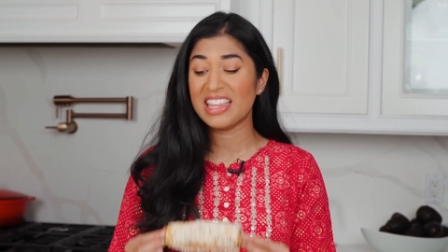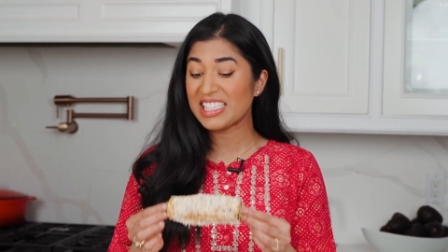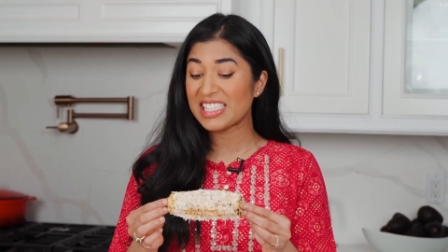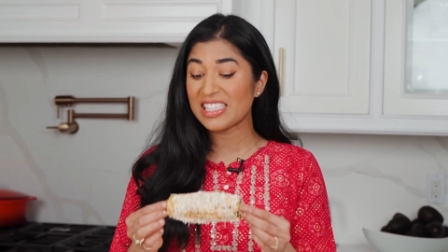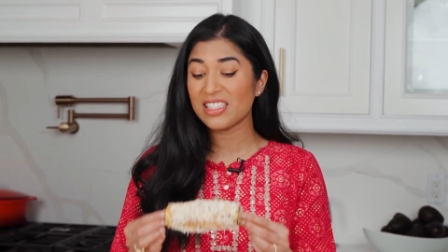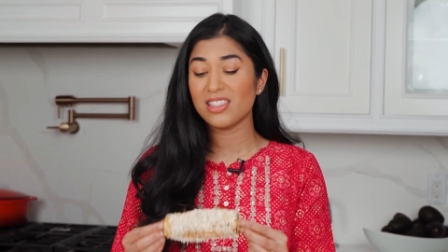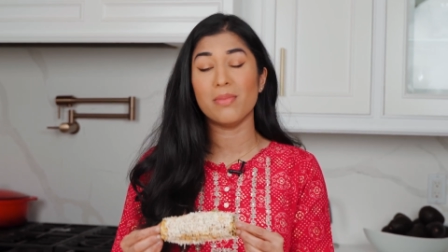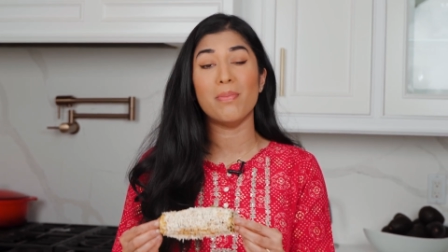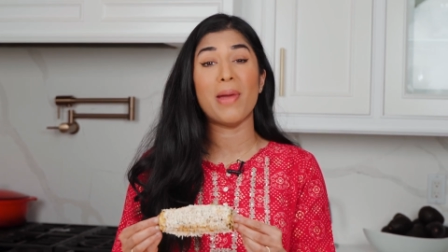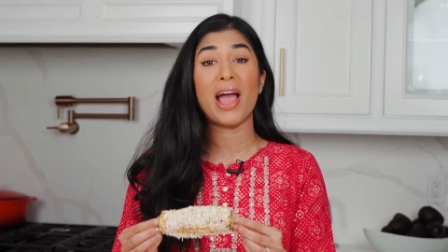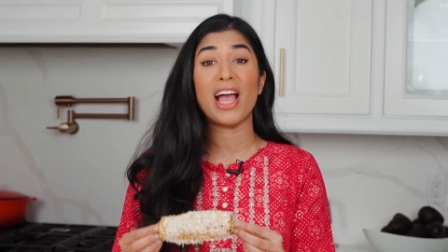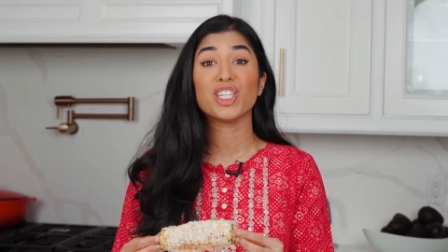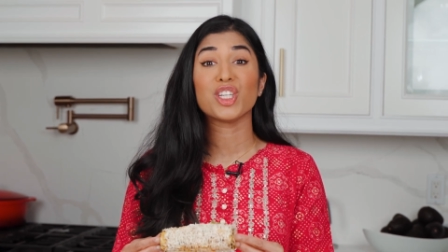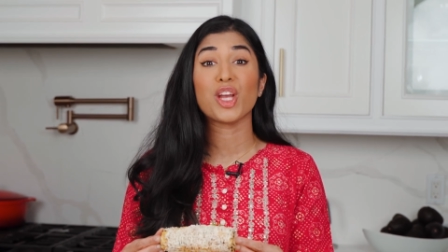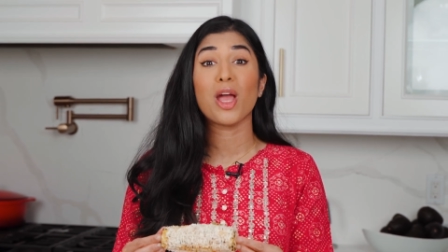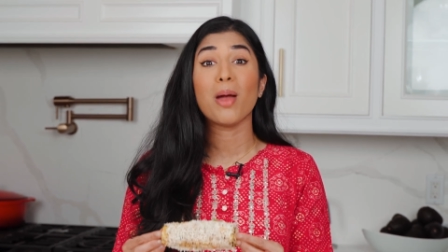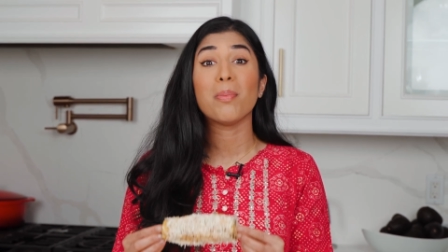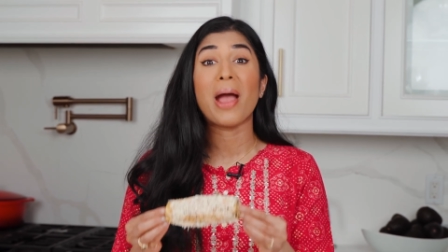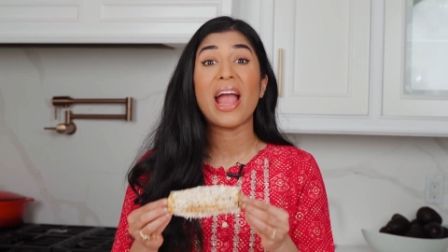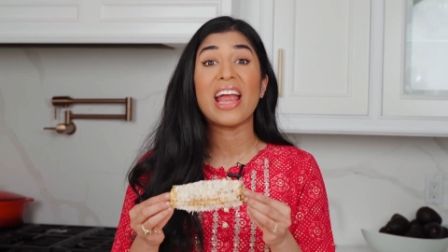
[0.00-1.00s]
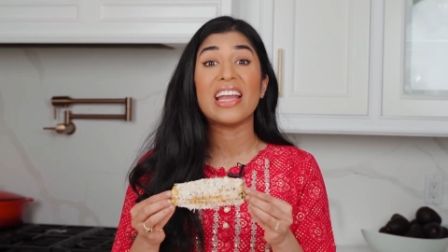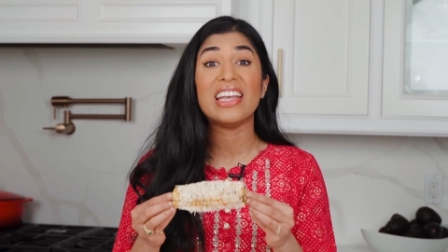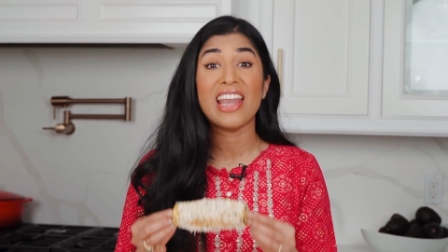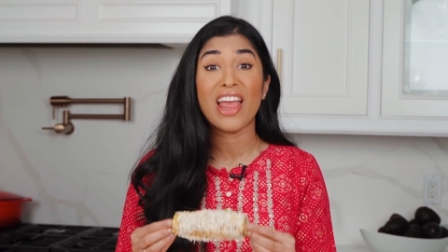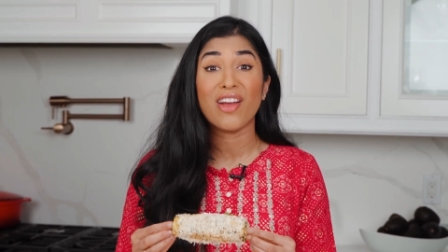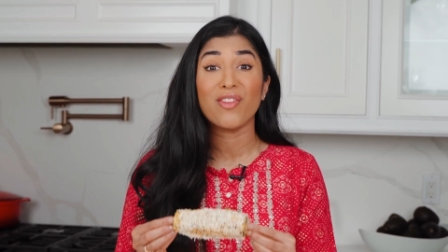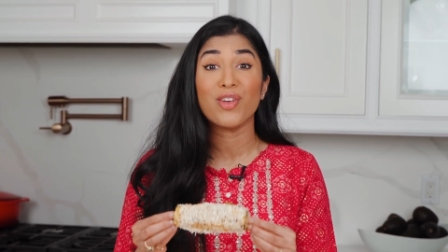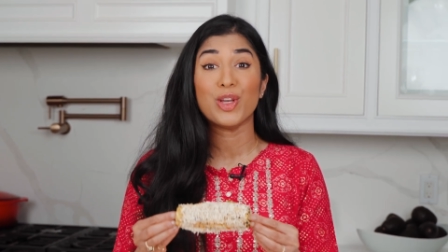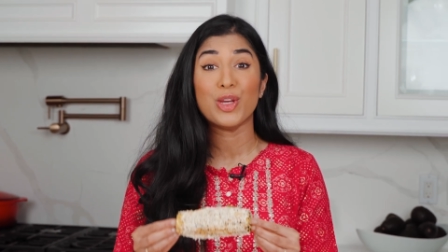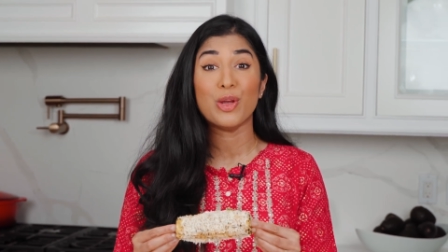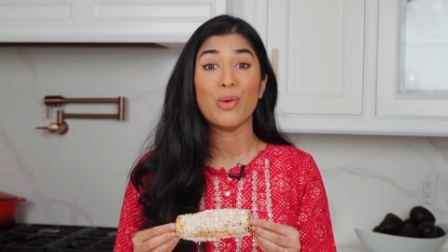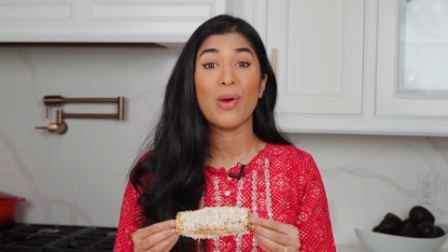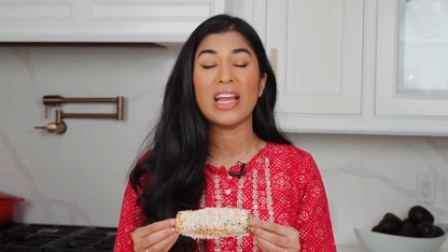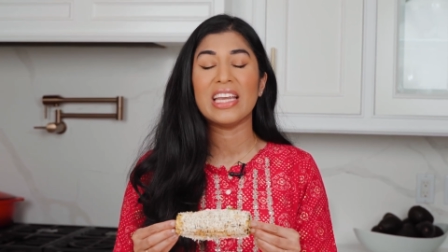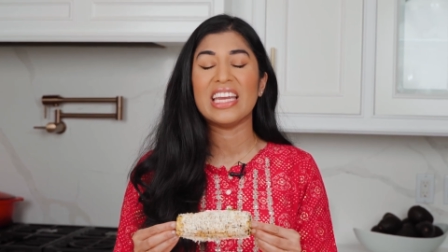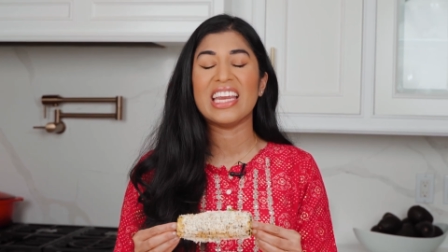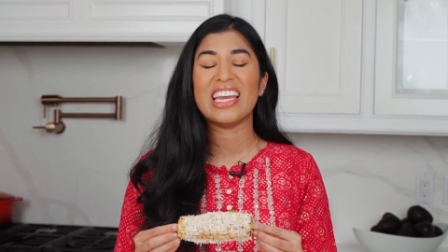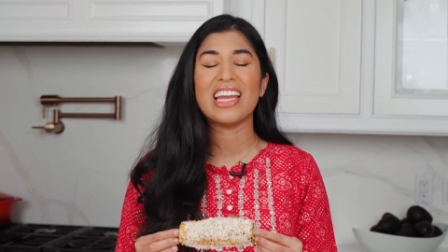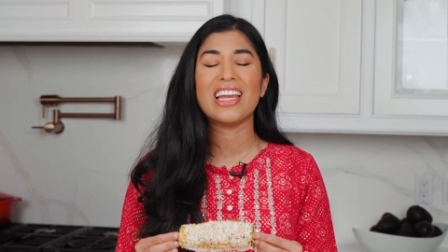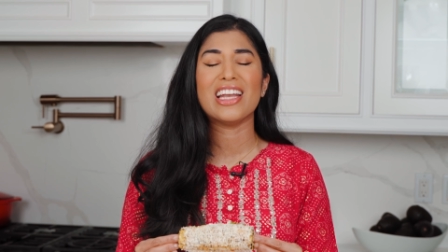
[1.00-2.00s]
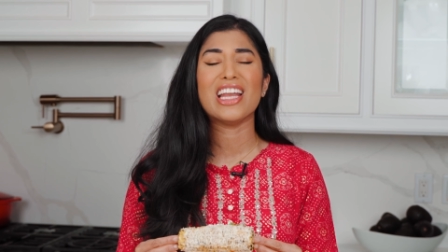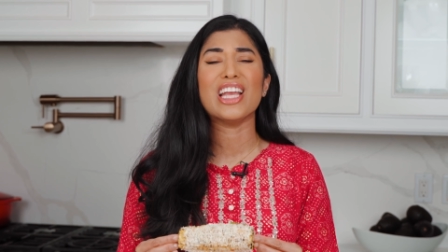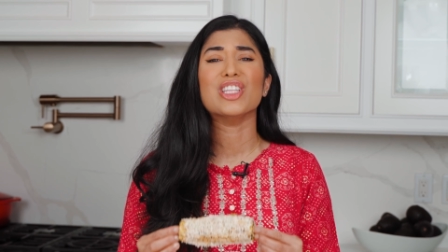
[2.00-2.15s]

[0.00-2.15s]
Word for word: This is the mashup I never knew I needed.